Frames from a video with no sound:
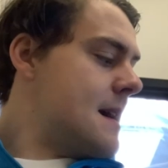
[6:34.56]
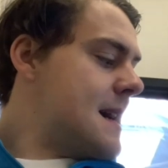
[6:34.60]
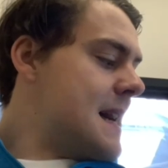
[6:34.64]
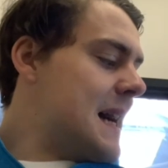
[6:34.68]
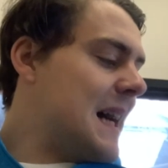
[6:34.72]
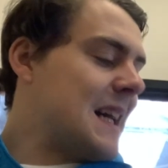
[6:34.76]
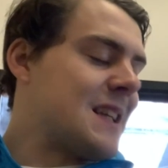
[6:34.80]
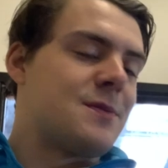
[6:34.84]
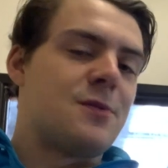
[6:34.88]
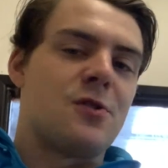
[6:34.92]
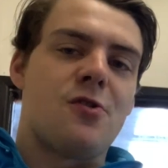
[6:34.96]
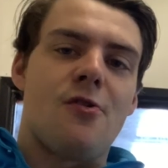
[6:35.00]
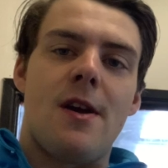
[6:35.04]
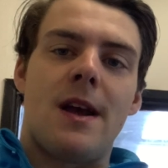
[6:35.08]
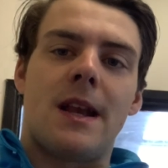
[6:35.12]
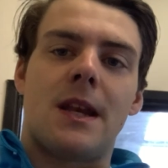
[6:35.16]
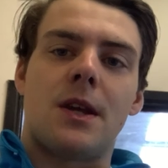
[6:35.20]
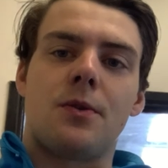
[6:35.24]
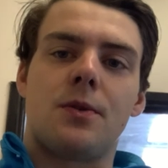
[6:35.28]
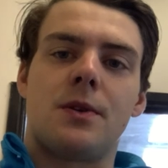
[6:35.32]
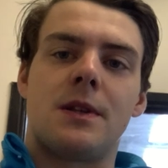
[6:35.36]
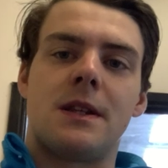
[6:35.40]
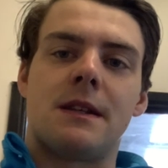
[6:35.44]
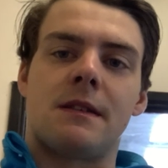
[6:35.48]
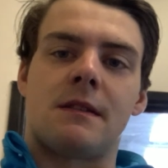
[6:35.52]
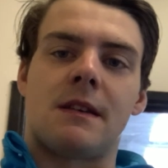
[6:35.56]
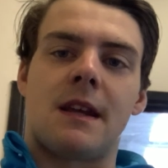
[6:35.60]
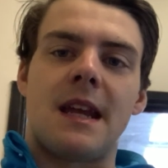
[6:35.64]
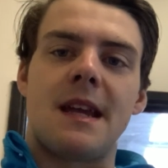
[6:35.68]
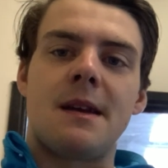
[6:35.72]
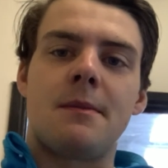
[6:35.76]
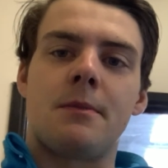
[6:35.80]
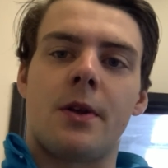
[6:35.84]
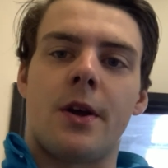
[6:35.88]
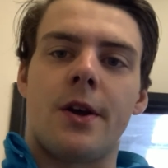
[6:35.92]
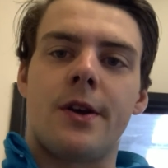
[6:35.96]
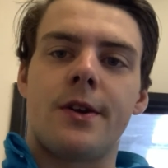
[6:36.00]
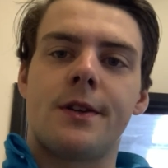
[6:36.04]
that's me ready to go to this
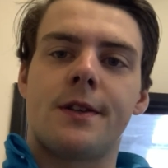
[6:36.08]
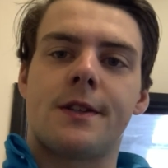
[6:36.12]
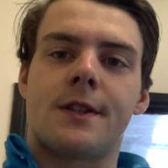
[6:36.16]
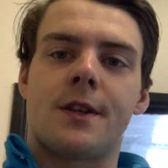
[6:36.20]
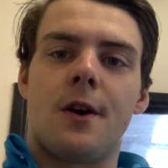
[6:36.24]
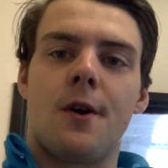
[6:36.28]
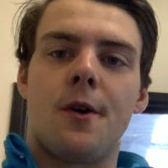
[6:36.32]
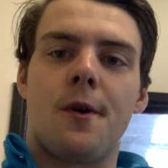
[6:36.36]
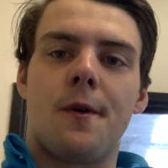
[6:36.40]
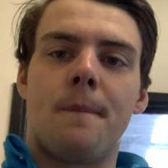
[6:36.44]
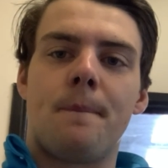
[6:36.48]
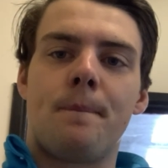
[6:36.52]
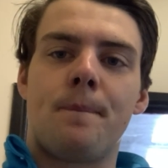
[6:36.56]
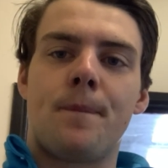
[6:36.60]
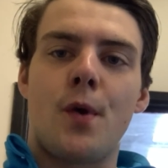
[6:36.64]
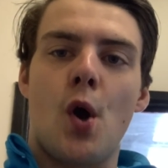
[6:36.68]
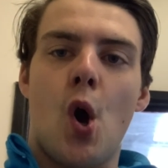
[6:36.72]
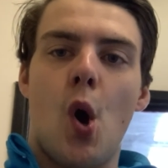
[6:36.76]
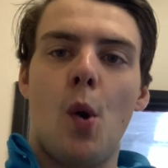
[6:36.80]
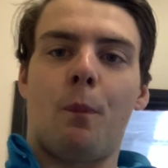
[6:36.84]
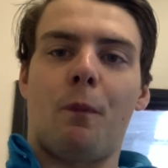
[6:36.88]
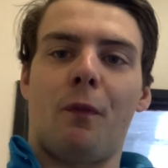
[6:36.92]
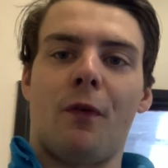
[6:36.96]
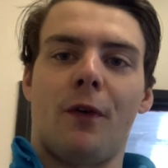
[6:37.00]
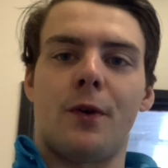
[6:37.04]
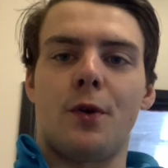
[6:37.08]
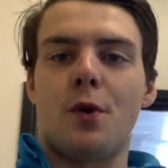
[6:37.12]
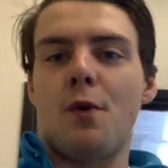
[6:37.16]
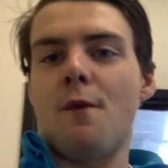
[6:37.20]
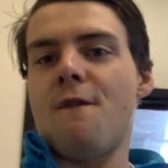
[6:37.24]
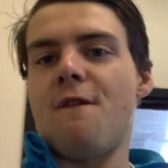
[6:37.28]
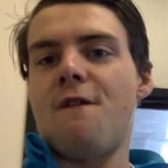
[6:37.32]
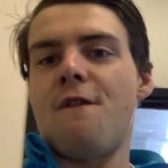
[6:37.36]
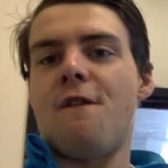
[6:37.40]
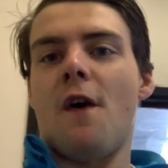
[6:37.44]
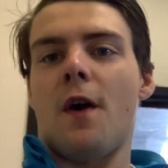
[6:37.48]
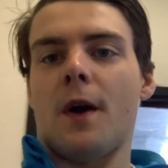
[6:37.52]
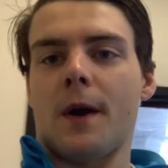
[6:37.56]
game now, so hopefully I don't
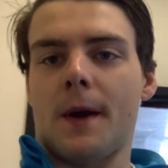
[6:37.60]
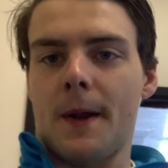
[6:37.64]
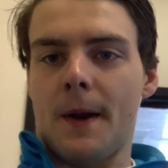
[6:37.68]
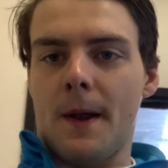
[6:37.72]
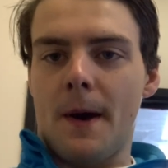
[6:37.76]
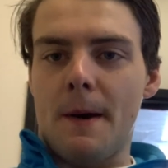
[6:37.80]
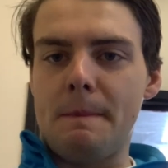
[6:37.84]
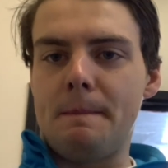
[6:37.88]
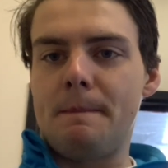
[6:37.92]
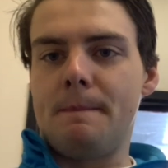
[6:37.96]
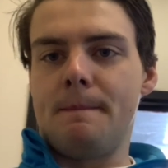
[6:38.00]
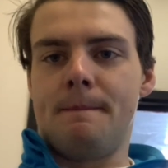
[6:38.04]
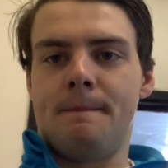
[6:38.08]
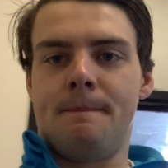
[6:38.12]
fuck it up.